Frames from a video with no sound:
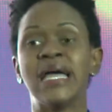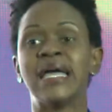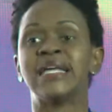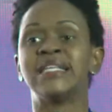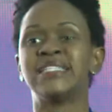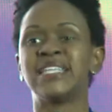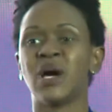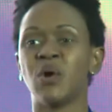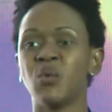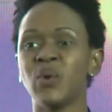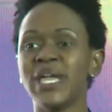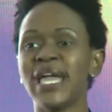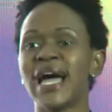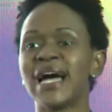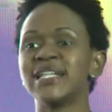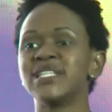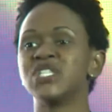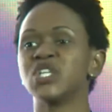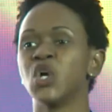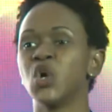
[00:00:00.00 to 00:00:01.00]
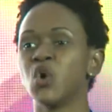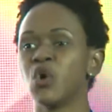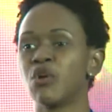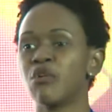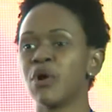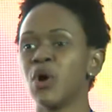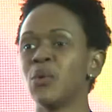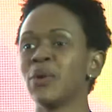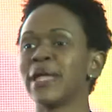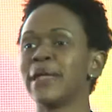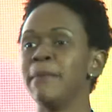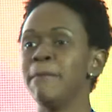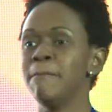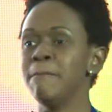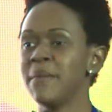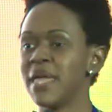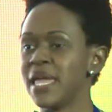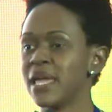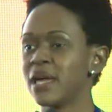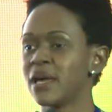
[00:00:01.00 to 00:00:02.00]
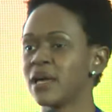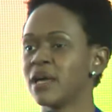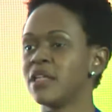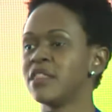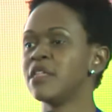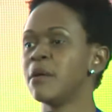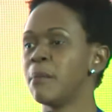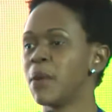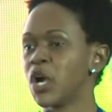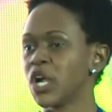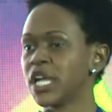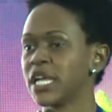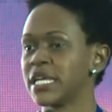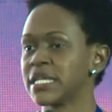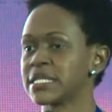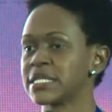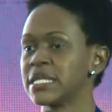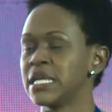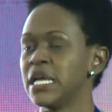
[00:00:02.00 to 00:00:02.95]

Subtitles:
is that we had to go around and make the market.